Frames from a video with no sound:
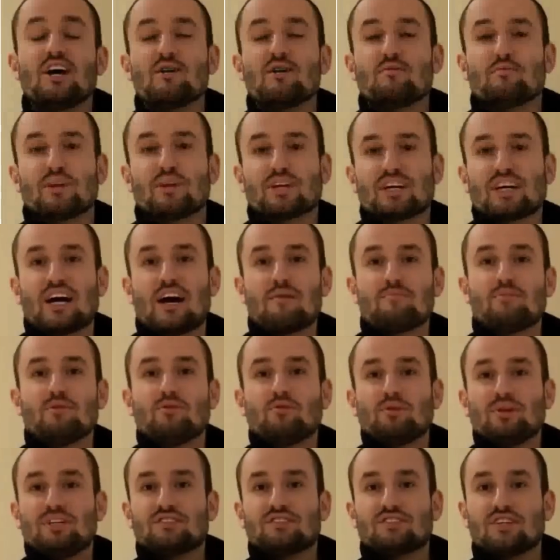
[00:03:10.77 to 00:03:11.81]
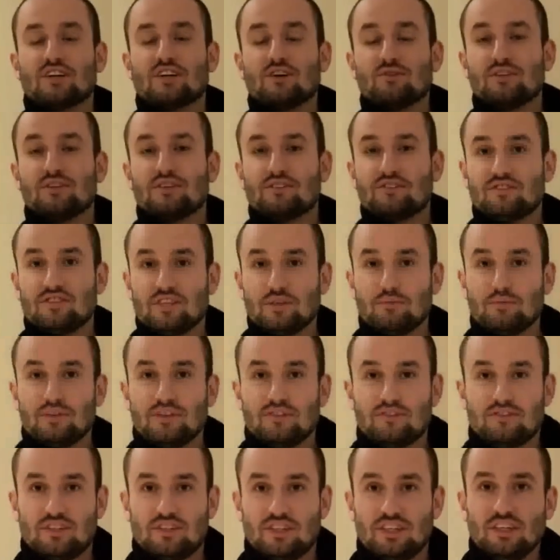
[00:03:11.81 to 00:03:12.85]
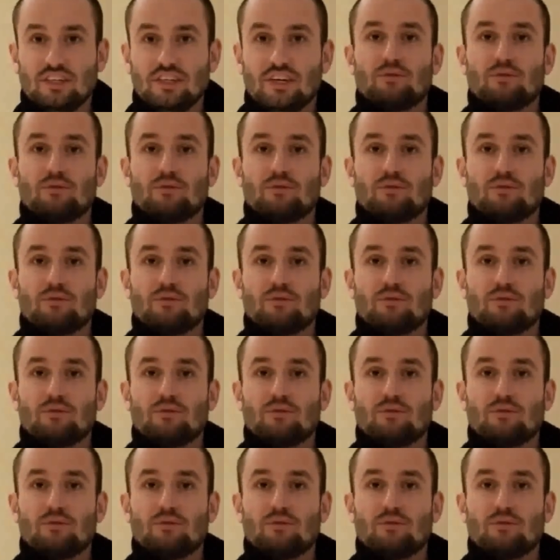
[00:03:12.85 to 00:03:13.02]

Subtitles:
but a couple weeks ago, the CBC,